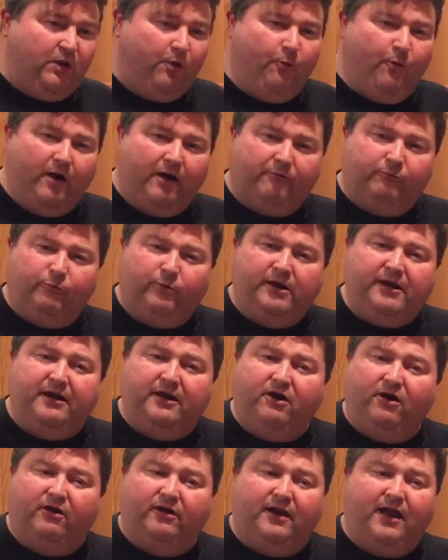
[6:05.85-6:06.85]

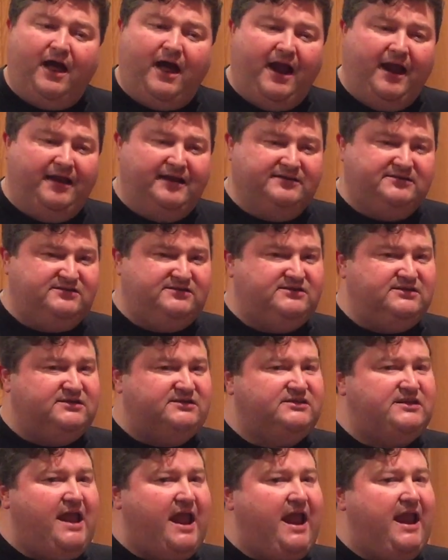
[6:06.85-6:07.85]
reading online is
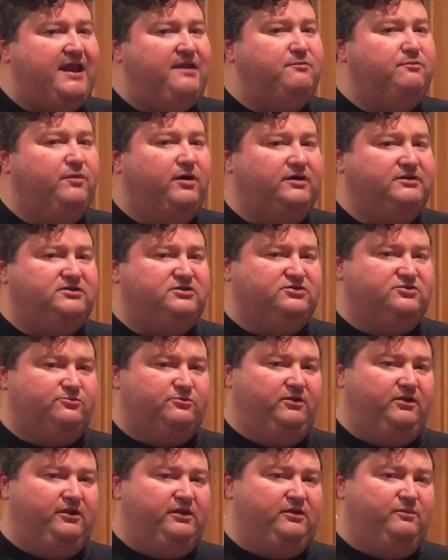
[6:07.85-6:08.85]
6 to 8 months is
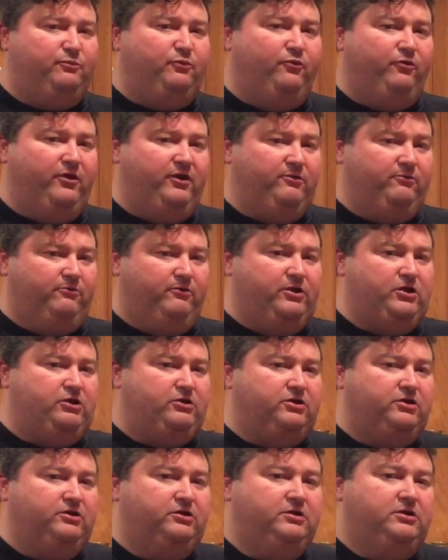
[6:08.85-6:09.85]
really the point where you
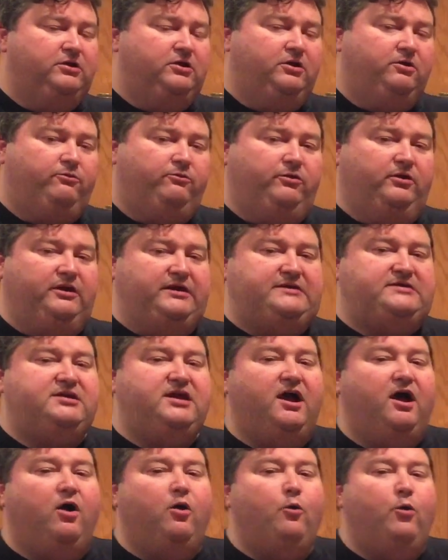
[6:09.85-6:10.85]
can really
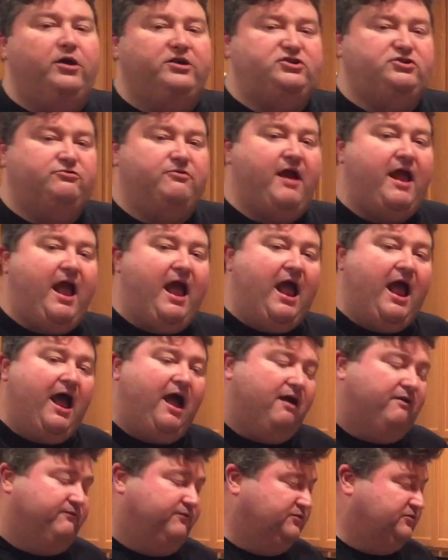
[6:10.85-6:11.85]
tell what you have.